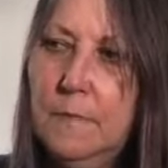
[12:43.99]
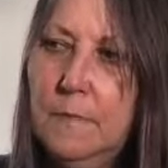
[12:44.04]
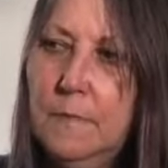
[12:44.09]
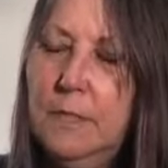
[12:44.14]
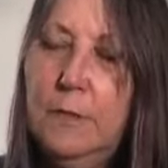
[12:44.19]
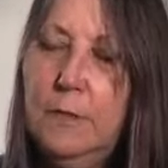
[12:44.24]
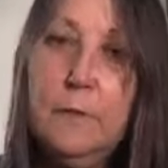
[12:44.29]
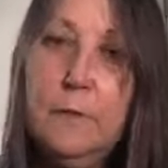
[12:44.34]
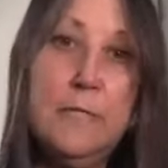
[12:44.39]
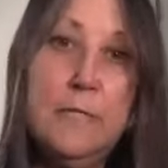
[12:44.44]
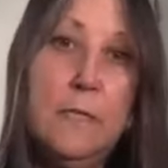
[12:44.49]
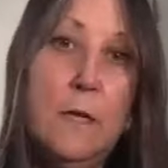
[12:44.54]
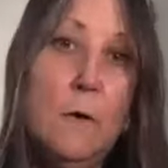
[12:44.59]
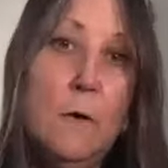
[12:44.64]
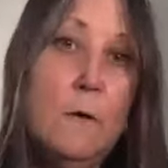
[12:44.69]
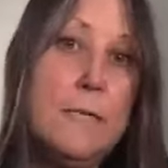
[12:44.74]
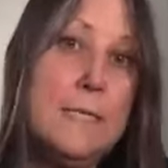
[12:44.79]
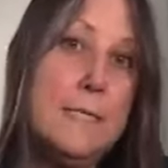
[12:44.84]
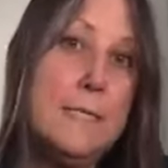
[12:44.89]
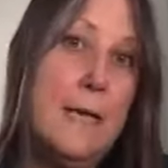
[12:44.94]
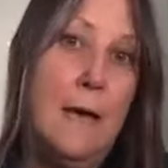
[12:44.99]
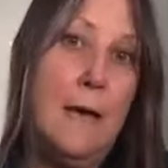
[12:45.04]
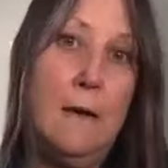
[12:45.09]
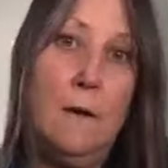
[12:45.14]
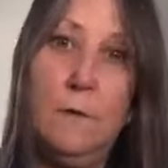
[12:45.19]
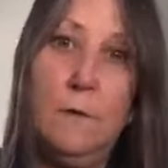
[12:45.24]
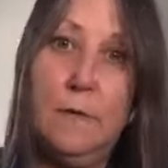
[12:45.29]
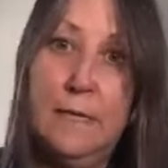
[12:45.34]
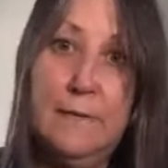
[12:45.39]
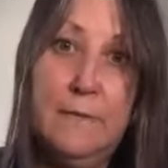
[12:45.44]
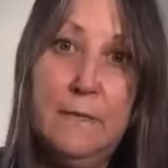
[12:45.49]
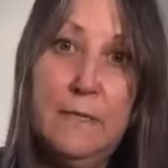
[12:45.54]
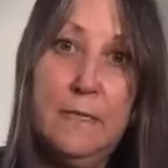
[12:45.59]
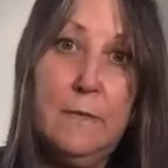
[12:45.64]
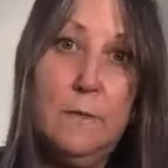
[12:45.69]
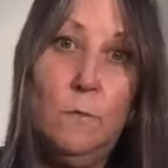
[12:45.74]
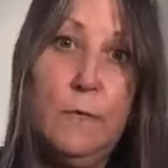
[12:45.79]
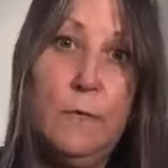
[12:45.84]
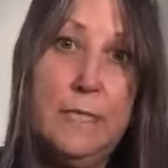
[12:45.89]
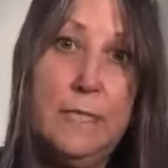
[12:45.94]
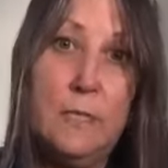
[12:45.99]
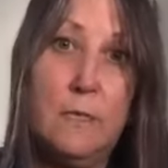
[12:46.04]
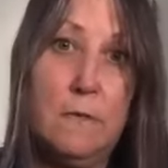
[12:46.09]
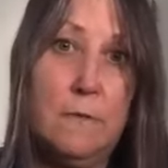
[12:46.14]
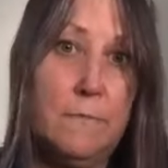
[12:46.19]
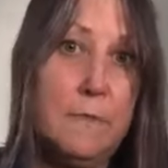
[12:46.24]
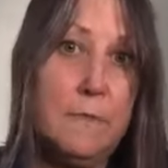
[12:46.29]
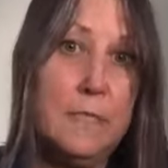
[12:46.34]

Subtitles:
You can notice how even in the winter,